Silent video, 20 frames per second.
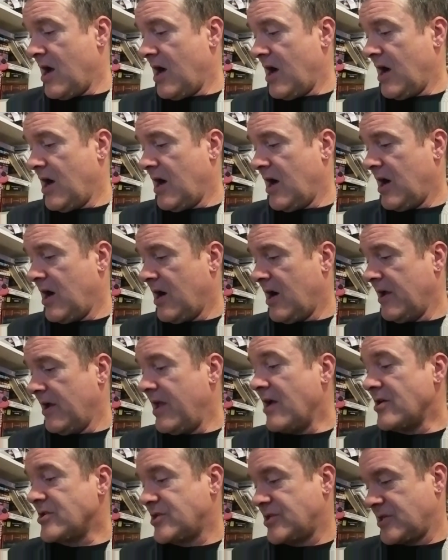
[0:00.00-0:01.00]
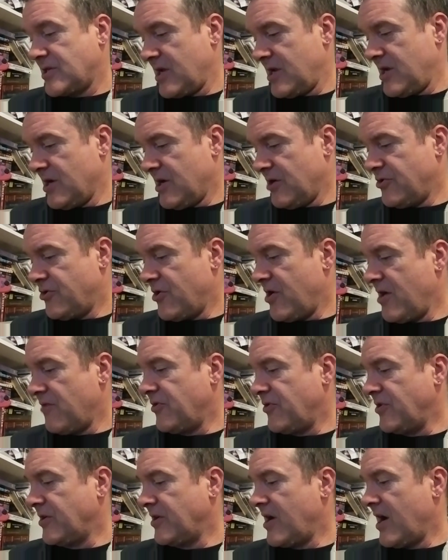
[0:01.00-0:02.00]
Yes, in Under
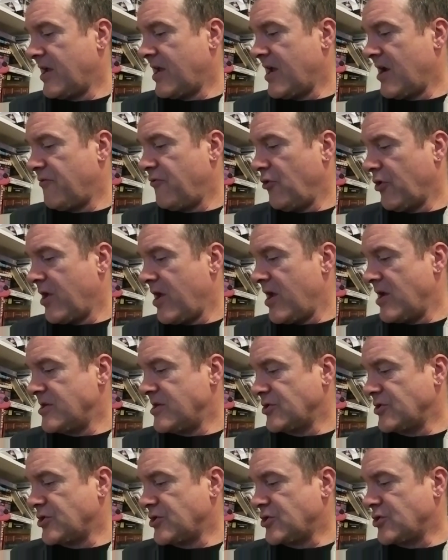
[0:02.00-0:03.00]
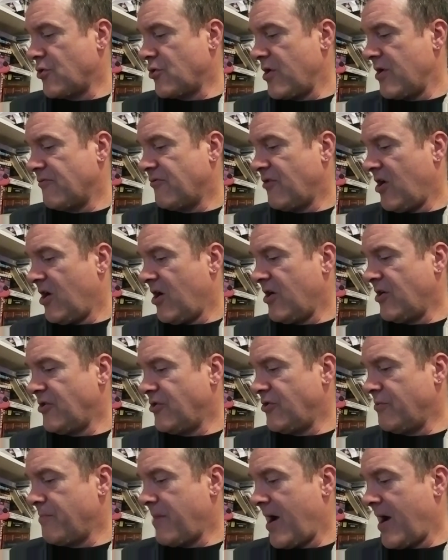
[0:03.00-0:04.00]
Heaven, Guy Gavrilcade tells a story of
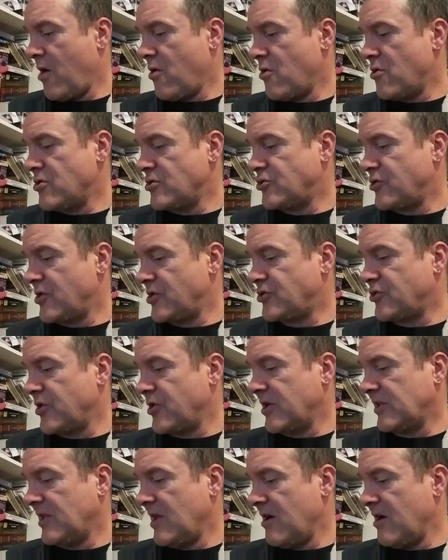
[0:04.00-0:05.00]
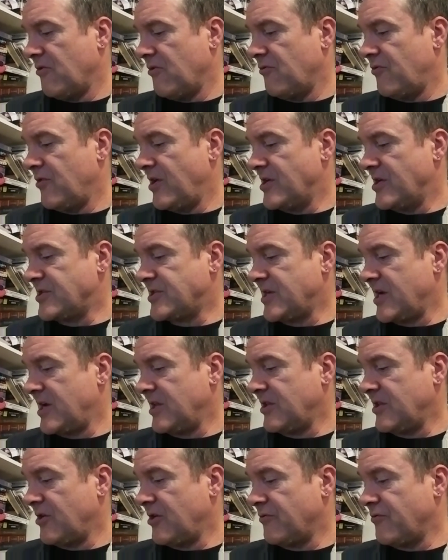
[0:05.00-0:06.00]
honor, power, treachery, and love in a
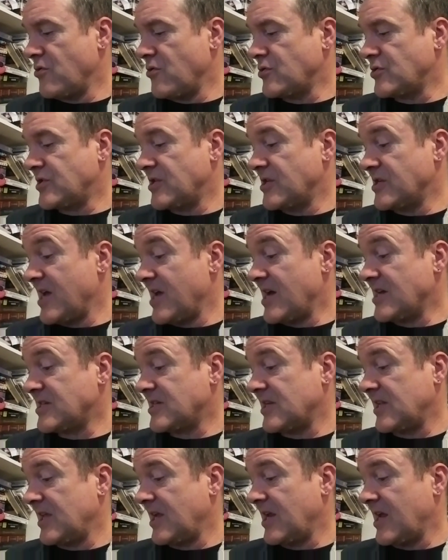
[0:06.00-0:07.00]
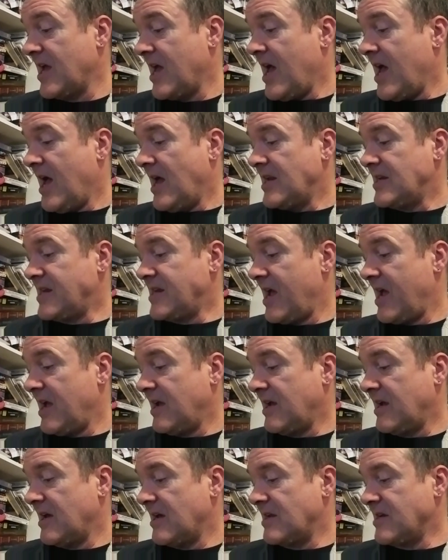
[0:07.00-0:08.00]
setting that evokes the dazzling
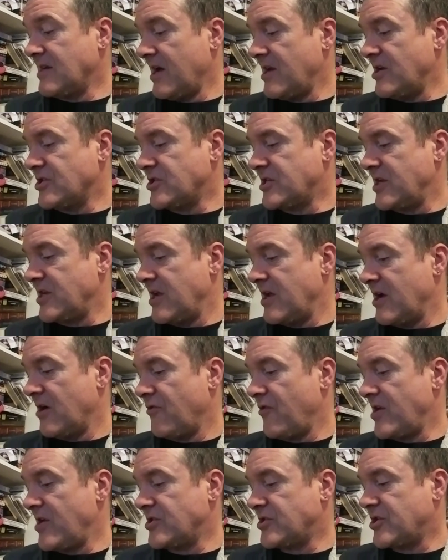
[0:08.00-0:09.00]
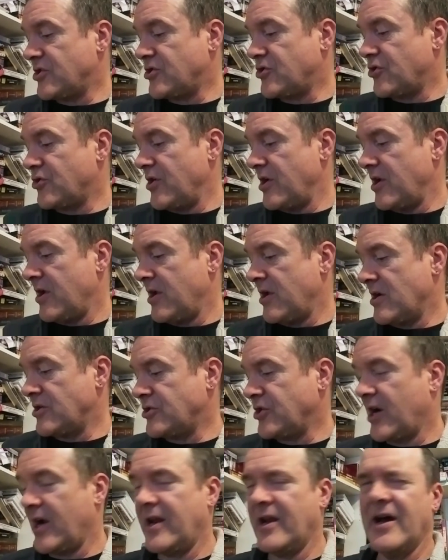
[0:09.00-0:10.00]
Tang Dynasty of 8th century
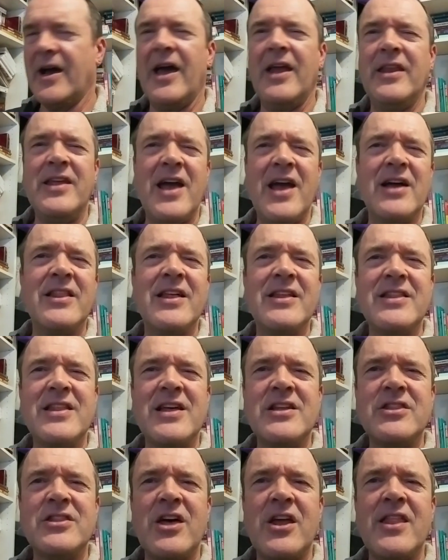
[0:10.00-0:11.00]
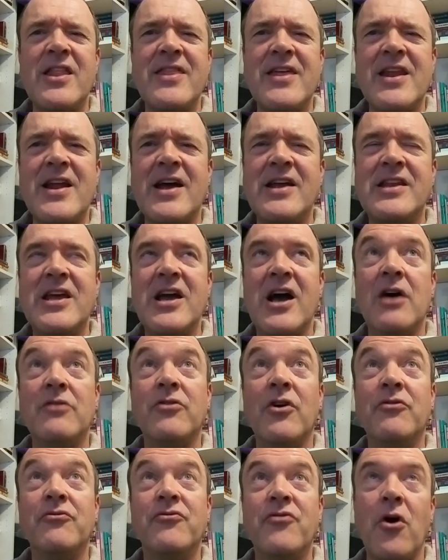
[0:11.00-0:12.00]
China. And yeah, that idea
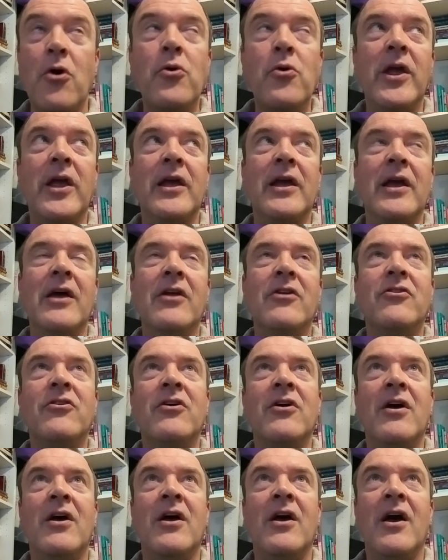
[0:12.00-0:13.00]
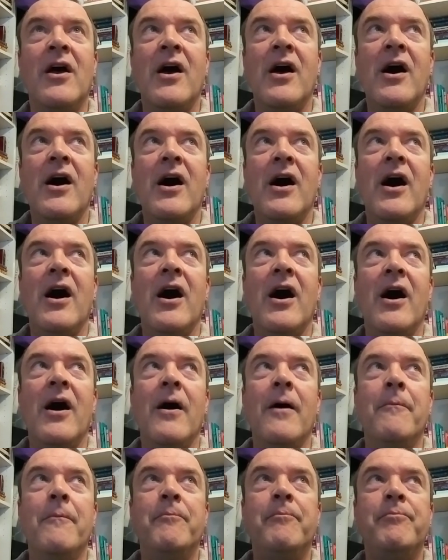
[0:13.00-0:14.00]
of evoking it, but